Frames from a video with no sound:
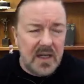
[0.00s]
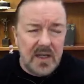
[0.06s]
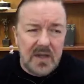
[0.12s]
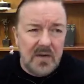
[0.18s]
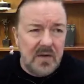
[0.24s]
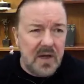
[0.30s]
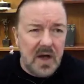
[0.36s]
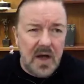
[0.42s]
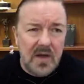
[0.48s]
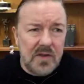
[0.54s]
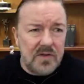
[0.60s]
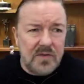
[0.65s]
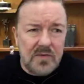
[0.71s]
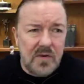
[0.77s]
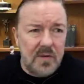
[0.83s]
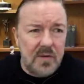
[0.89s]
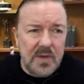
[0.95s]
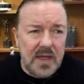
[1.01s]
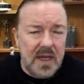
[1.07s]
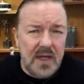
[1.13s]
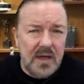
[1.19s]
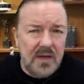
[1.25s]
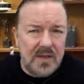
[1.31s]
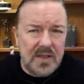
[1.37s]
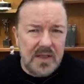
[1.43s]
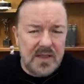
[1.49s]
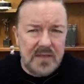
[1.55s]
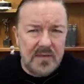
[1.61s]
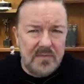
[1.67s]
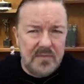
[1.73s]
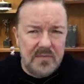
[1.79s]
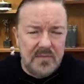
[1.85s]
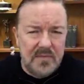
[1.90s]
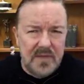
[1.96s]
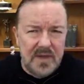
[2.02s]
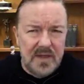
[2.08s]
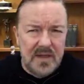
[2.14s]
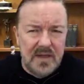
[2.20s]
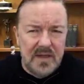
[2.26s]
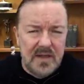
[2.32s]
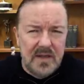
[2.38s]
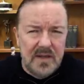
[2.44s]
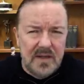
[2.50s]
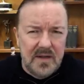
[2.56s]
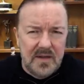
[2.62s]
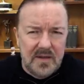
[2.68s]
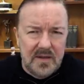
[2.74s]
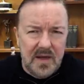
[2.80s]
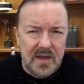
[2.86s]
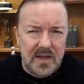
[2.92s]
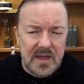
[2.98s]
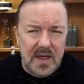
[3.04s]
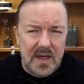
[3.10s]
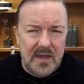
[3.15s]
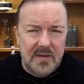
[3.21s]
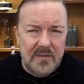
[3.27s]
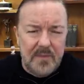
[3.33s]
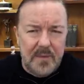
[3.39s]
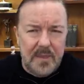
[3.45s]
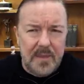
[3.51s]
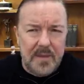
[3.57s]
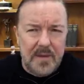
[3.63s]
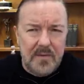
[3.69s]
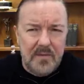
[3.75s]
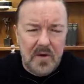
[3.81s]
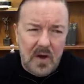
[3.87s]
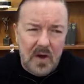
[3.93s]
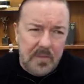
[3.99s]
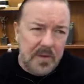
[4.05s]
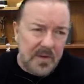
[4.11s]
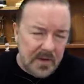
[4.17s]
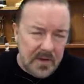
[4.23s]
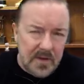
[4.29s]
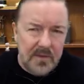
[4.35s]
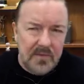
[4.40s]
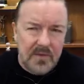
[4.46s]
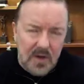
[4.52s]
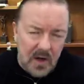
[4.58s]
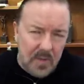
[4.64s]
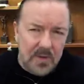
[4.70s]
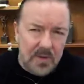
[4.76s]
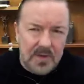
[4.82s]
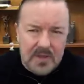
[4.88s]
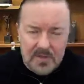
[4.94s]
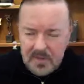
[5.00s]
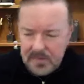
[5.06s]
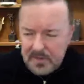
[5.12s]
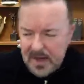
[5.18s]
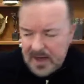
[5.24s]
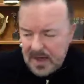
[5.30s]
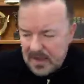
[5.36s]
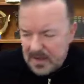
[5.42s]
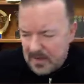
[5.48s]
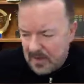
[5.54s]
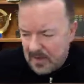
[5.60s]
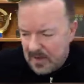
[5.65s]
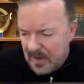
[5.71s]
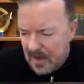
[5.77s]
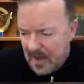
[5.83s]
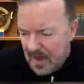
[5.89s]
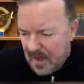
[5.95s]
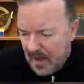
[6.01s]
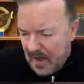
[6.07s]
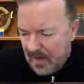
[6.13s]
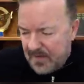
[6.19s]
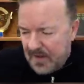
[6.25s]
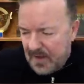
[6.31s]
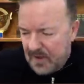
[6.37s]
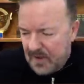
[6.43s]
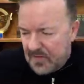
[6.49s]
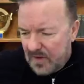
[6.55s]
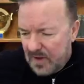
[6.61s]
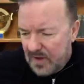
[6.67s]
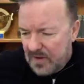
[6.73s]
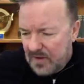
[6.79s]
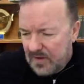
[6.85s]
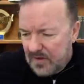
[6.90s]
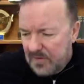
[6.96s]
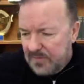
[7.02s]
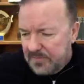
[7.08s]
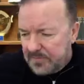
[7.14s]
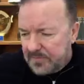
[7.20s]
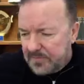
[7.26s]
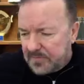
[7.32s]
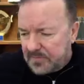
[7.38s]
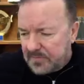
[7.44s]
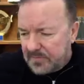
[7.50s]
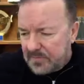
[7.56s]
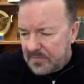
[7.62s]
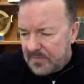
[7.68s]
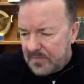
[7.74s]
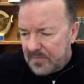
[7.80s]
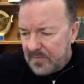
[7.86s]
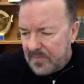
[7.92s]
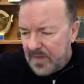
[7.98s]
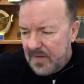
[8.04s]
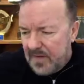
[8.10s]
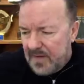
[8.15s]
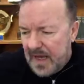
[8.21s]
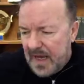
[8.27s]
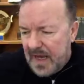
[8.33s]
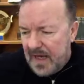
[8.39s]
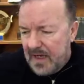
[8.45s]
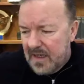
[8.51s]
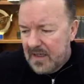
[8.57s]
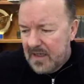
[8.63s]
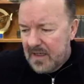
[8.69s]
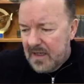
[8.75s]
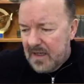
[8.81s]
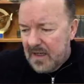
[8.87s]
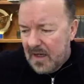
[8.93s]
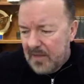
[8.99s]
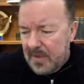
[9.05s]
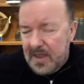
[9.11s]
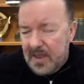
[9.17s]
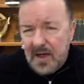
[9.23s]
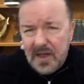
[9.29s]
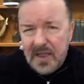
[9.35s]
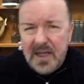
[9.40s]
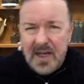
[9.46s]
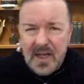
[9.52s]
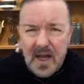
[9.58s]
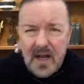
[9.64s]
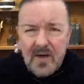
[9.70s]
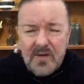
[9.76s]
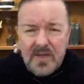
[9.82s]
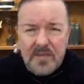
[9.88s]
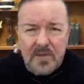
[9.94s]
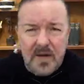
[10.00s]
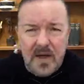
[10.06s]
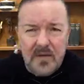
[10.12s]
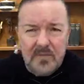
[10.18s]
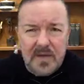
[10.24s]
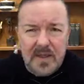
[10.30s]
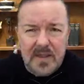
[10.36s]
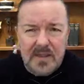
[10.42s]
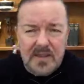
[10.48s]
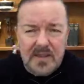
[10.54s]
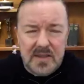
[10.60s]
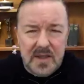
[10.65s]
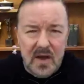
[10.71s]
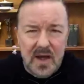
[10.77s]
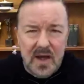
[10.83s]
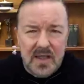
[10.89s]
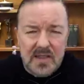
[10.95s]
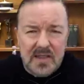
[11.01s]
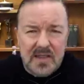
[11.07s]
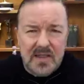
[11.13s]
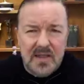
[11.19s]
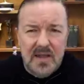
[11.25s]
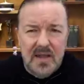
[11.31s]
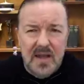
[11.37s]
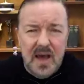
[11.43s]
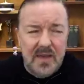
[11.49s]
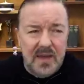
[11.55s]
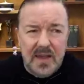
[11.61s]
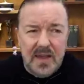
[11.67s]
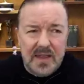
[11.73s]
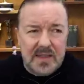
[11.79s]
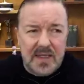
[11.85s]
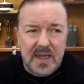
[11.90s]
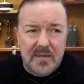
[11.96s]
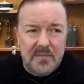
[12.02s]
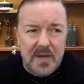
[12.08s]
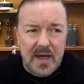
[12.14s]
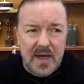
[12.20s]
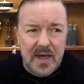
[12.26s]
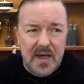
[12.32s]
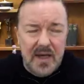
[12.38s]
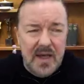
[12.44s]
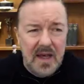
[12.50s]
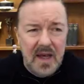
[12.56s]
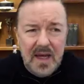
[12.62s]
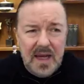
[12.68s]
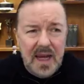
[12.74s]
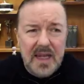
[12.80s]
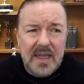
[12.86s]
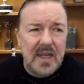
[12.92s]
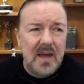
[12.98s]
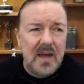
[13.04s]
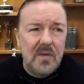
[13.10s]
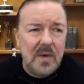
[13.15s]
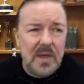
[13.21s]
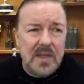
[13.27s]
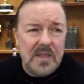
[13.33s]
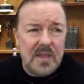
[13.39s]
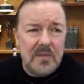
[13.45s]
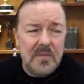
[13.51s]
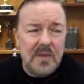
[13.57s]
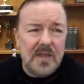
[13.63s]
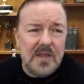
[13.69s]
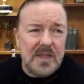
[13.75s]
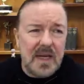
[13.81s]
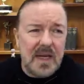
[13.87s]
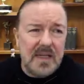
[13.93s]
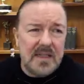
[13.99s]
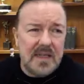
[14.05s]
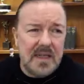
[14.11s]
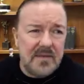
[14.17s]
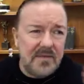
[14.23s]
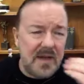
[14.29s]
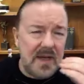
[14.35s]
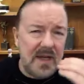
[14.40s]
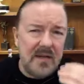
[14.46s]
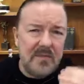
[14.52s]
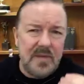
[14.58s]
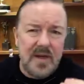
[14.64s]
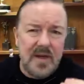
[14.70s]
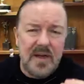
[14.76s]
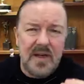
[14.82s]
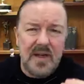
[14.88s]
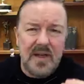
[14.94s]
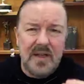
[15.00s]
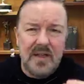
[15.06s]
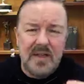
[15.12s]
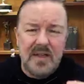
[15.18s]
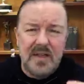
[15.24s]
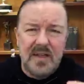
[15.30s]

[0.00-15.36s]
you can't screw up the ecosystem like that. You've got to put something back. So I think I'd try and do that. I mean, I'd encourage plant-based diets. I think that's getting better. Again, when someone's tasted a vegan burger,